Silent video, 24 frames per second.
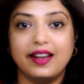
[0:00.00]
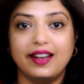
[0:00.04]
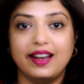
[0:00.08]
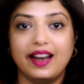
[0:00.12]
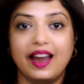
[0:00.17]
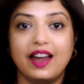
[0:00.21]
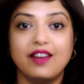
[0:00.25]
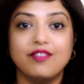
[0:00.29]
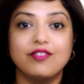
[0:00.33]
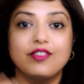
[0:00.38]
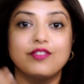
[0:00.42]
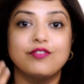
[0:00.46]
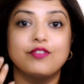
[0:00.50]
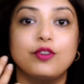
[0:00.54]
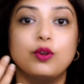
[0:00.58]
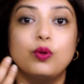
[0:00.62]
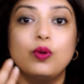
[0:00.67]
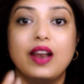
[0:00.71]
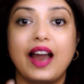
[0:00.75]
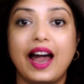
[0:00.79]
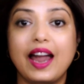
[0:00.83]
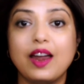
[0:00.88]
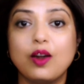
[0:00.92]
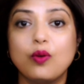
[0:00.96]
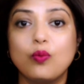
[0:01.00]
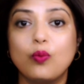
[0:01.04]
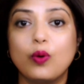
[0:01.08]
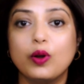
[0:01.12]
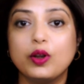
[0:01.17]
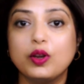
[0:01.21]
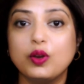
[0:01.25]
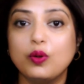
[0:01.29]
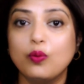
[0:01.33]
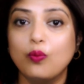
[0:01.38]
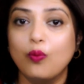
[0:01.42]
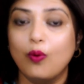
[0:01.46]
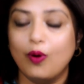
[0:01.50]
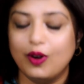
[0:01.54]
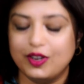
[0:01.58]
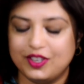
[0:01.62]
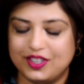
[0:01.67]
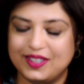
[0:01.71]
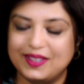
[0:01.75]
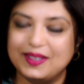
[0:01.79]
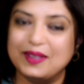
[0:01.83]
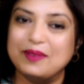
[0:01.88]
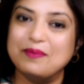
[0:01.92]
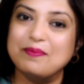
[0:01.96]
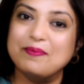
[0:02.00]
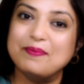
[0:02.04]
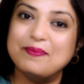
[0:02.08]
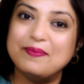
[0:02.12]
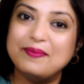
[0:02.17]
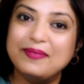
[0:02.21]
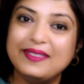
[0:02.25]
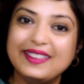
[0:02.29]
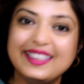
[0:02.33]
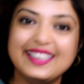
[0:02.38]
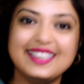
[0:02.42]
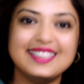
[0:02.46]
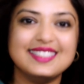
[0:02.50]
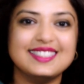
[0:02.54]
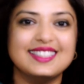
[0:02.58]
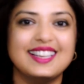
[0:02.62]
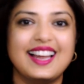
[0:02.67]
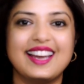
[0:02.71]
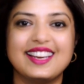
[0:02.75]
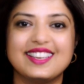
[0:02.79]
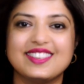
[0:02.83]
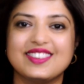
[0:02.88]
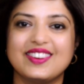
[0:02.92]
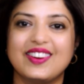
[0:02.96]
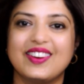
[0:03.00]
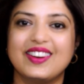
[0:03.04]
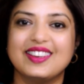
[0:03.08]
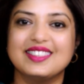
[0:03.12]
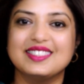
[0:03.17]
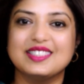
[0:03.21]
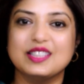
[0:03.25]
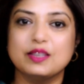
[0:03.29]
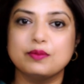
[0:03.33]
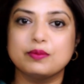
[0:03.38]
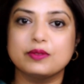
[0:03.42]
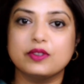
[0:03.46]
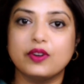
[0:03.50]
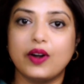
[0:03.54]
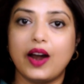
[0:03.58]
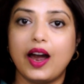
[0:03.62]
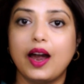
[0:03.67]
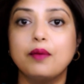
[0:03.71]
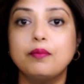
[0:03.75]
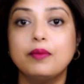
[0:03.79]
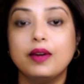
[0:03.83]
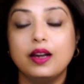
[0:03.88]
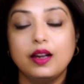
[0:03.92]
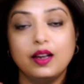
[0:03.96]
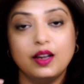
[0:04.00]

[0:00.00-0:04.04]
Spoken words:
life. If you like what you watch, then please like, share and subscribe.